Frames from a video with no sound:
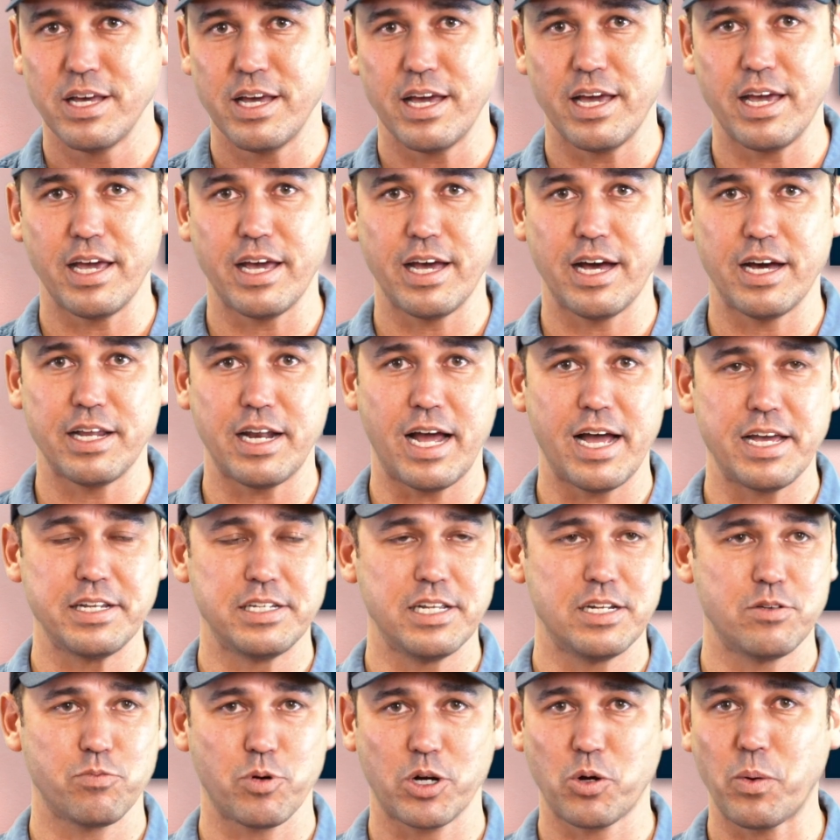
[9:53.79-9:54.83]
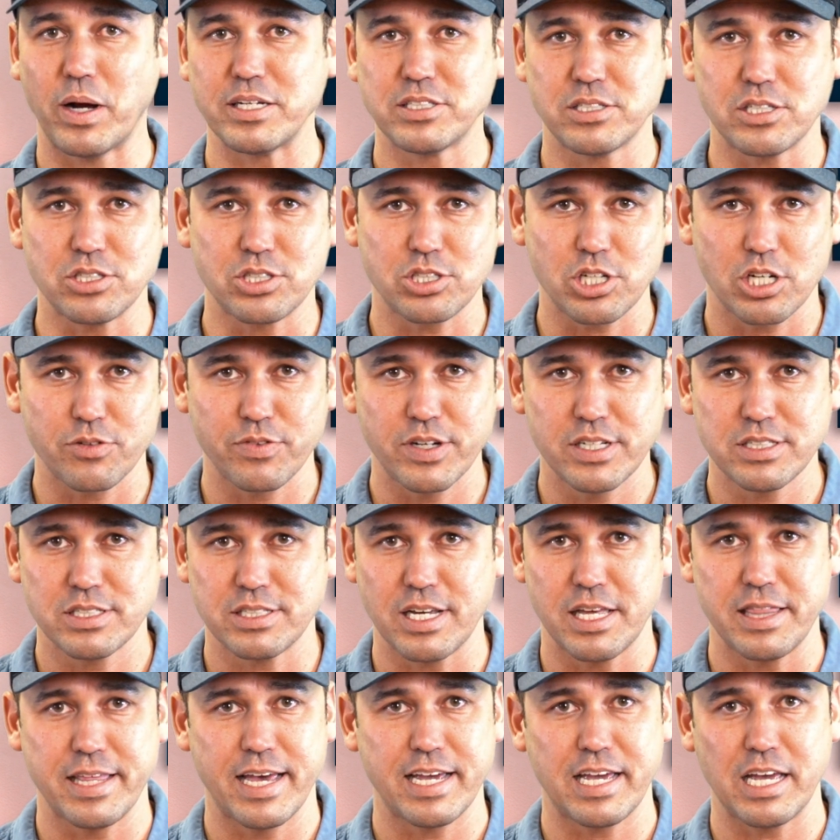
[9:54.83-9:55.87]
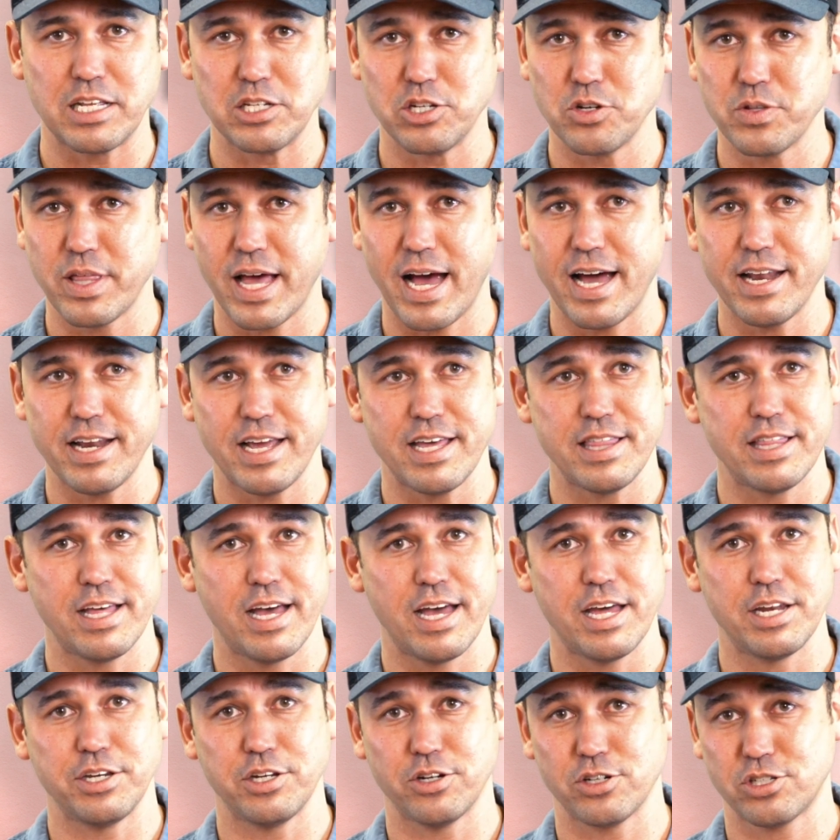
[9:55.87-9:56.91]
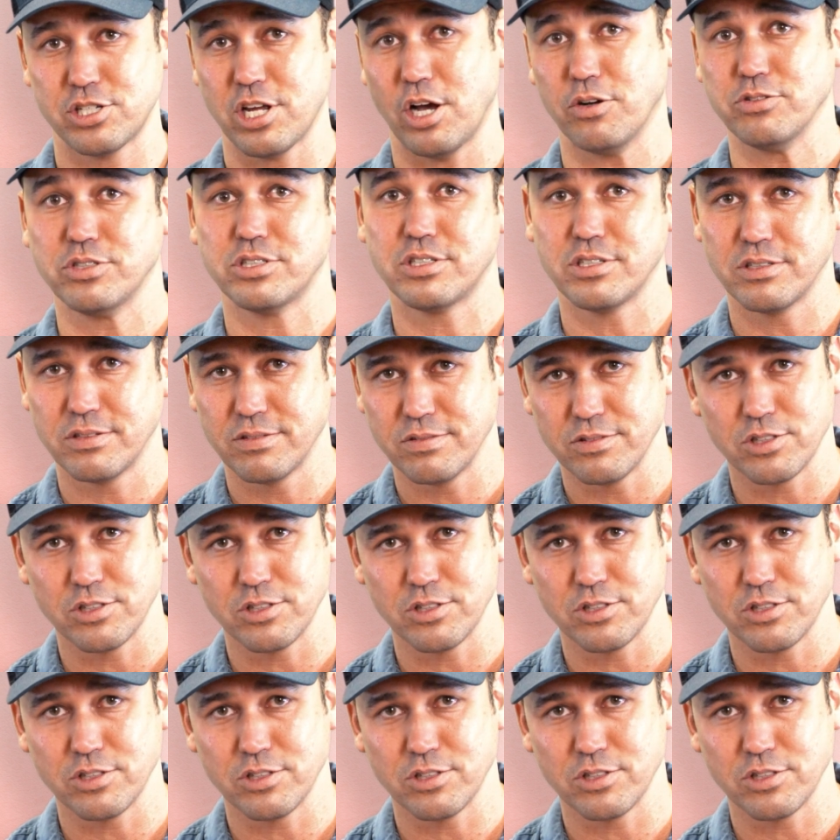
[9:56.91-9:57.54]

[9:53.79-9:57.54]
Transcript: and I didn't request the service, and they can do that, and then you're toast,